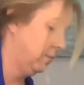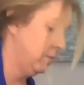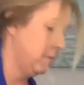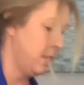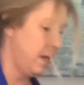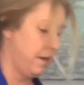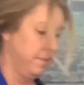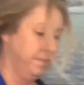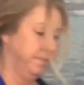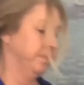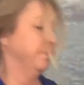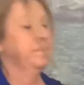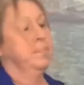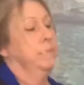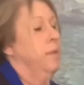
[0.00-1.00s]
There.
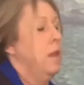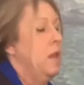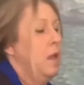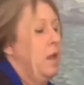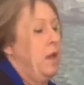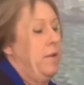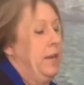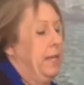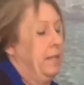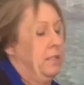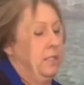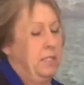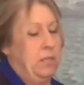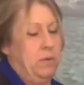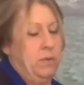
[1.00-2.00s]
All right,
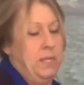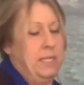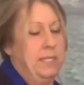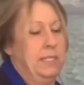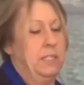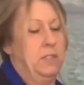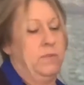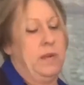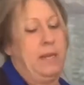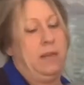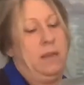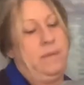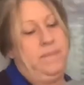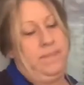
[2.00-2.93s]
so this is ready.